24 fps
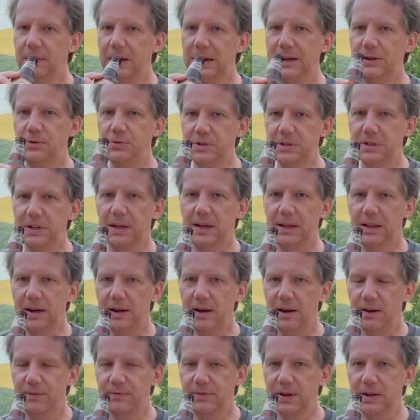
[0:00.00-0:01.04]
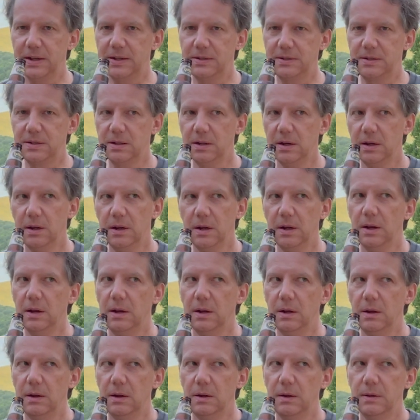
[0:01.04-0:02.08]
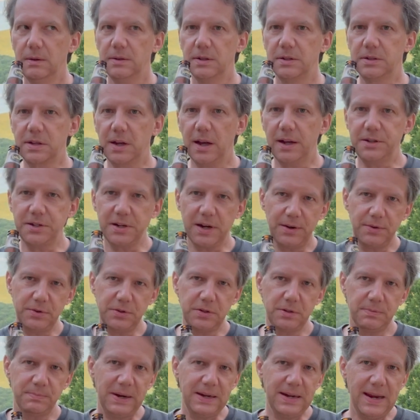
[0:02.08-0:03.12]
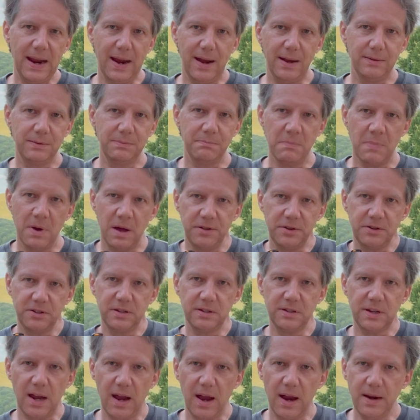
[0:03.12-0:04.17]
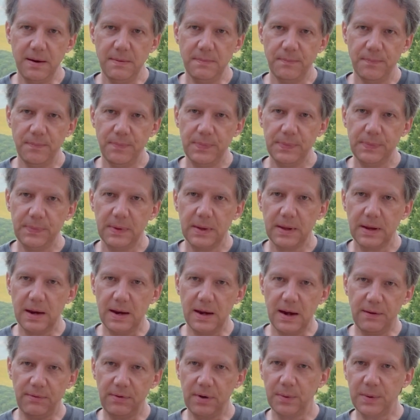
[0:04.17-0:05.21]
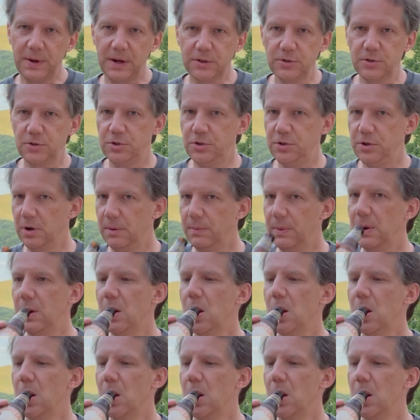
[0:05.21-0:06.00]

Interestingly enough, because the Scotch-Irish is my dad's mother's side and everyone else is German.